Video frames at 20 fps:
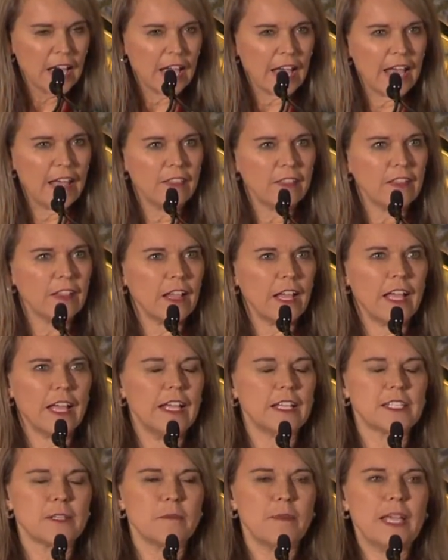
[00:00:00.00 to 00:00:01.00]
and
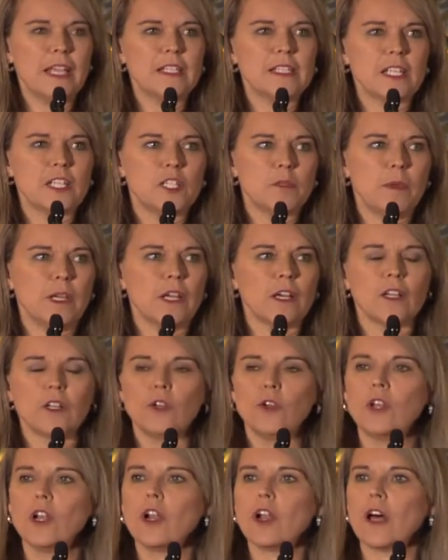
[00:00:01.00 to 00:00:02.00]
it's amazing to be
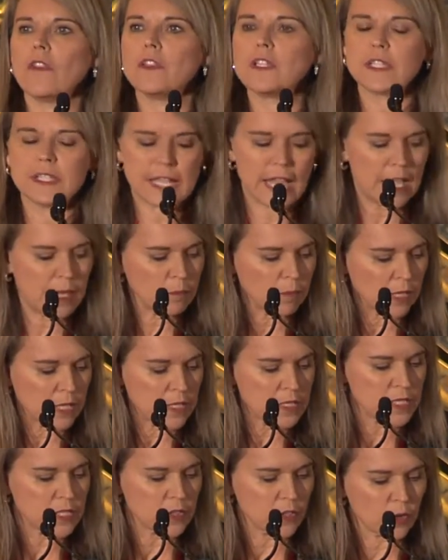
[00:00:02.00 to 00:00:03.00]
included on the same
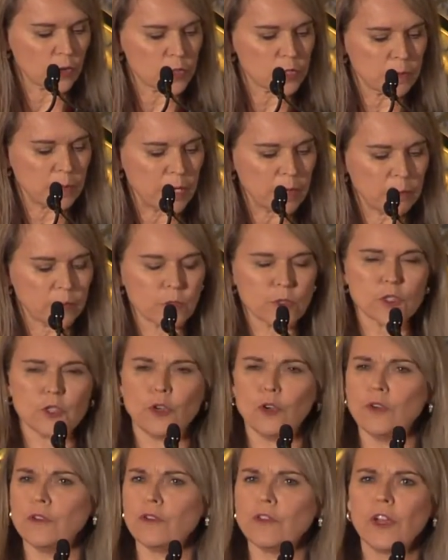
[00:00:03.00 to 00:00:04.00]
list of those people
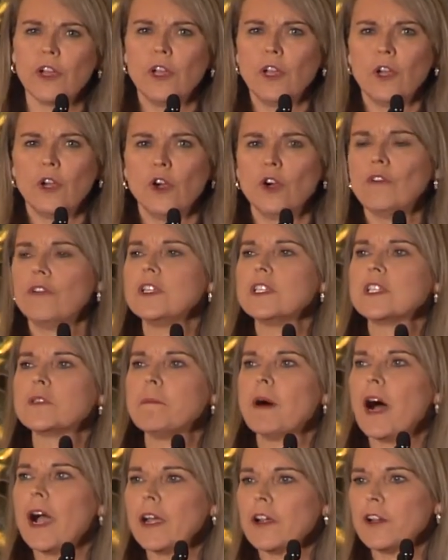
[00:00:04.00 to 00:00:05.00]
who've
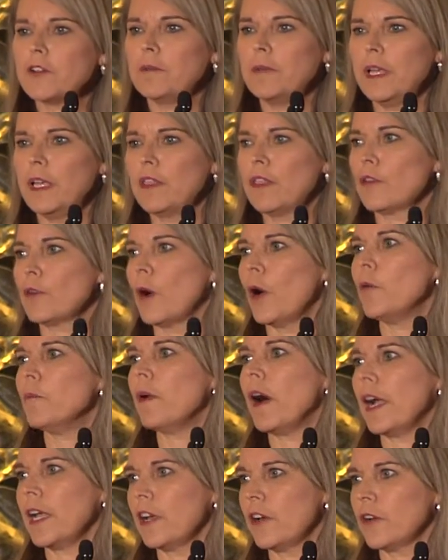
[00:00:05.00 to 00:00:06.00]
inspired me throughout
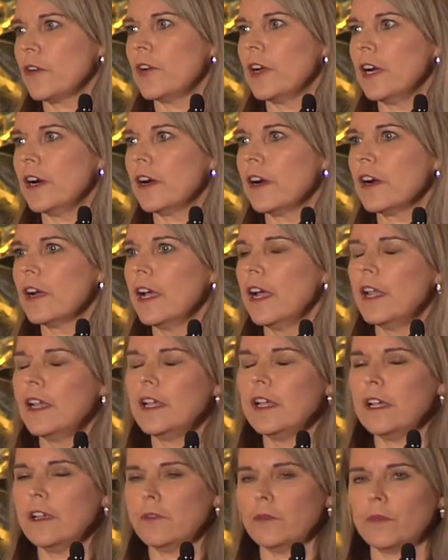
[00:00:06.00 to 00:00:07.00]
my career. And
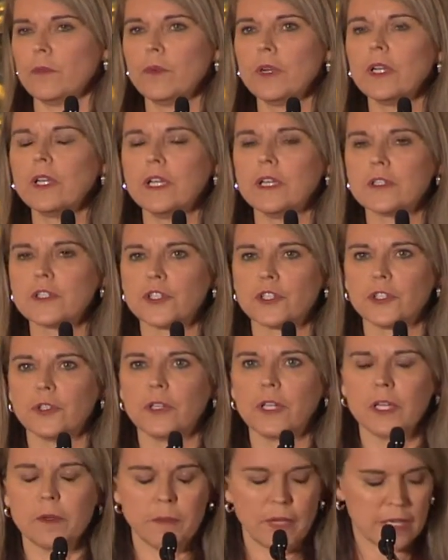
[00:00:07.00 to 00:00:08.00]
it really is
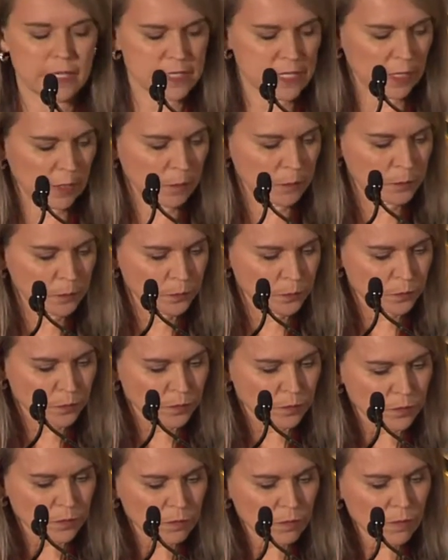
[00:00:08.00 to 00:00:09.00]
truly amazing.
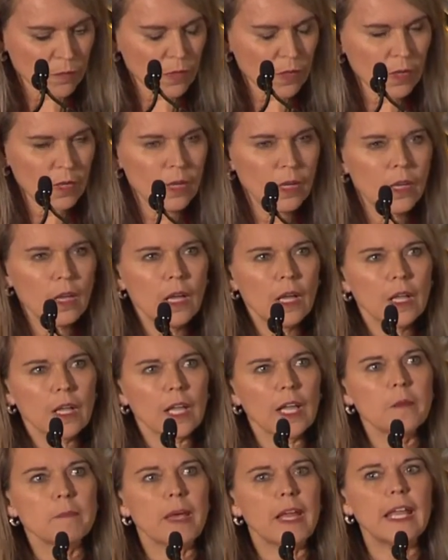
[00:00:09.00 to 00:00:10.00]

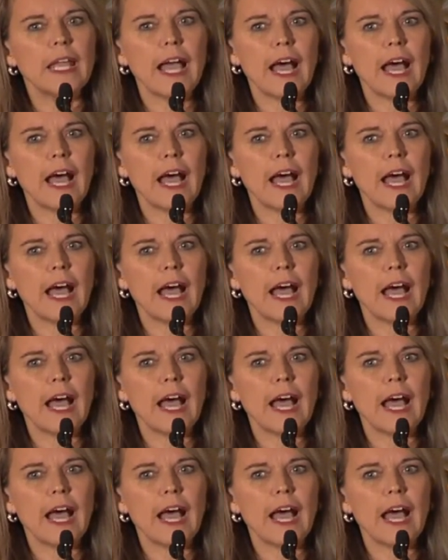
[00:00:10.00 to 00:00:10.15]
Like many